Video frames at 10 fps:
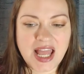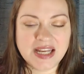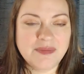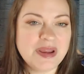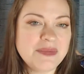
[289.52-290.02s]

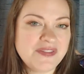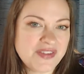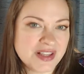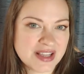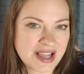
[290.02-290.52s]
And it made me
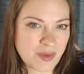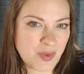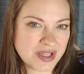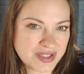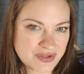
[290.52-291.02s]
feel like I
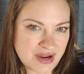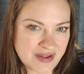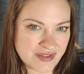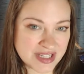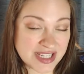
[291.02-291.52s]
was
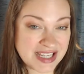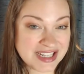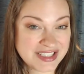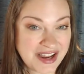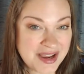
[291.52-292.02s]
traveling at
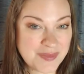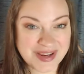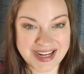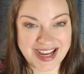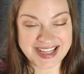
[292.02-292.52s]
a time
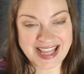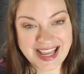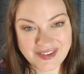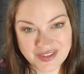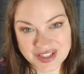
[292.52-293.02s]
when I
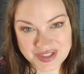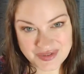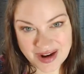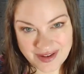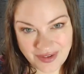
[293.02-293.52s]
can't really
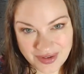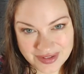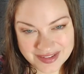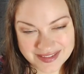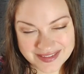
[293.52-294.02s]

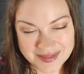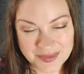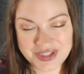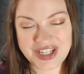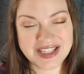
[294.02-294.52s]
travel,
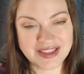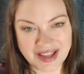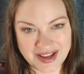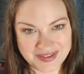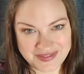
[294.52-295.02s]
which I
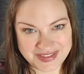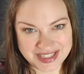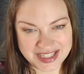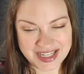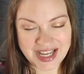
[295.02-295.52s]
loved.
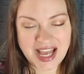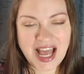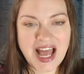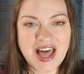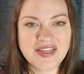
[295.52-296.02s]

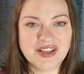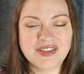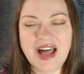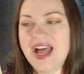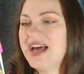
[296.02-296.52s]
The
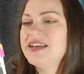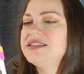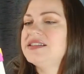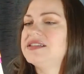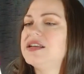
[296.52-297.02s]

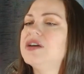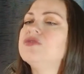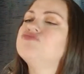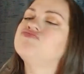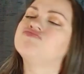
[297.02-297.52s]
last
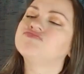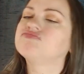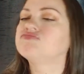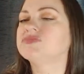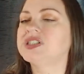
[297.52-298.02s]

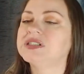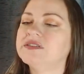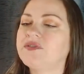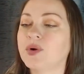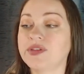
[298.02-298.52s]

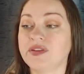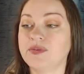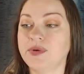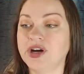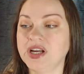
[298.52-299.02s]
fourth of
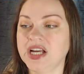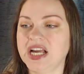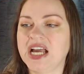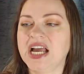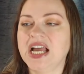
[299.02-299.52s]
the book,
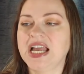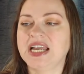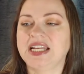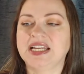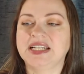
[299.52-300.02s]

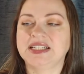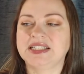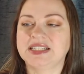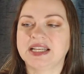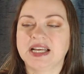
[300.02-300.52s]
it
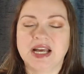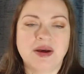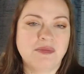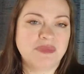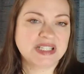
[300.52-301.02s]
is
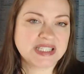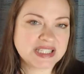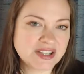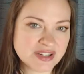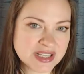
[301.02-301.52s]

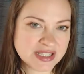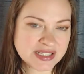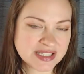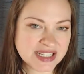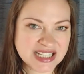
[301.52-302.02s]

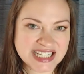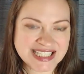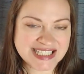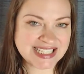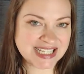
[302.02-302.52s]
mysterious,
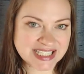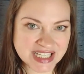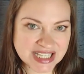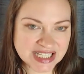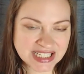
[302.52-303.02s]

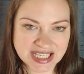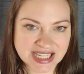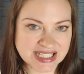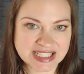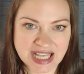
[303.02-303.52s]
sizzling,
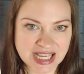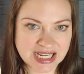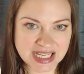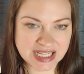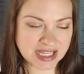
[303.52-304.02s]

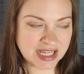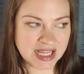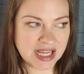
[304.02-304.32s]
exciting.